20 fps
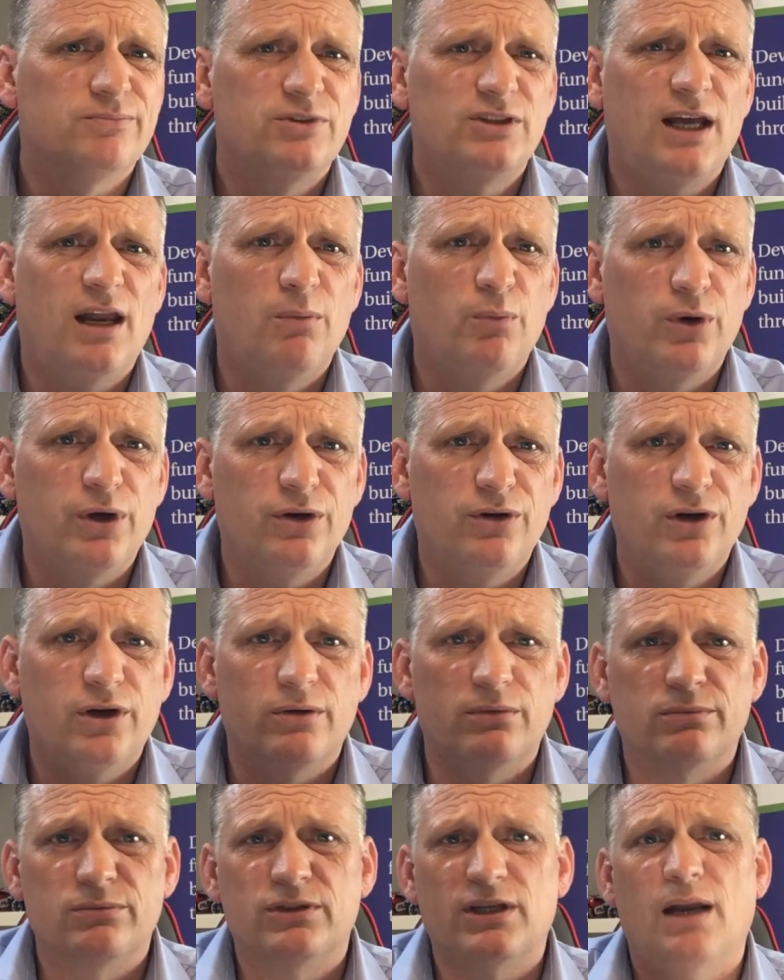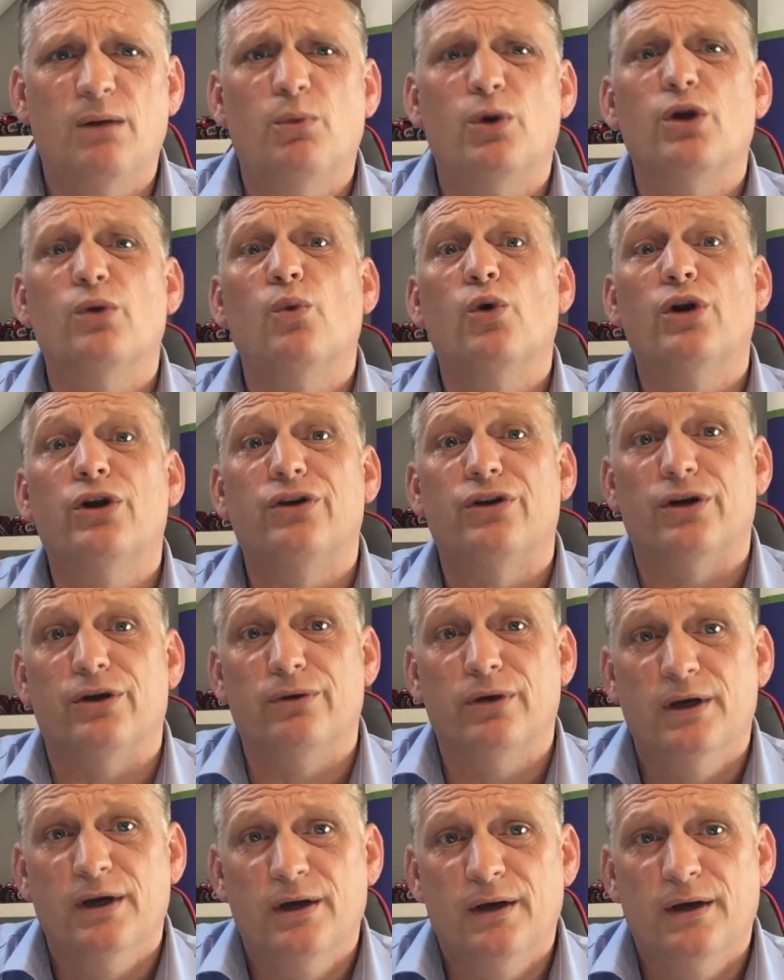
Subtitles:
Tell them what you do. Tell them what you want to do.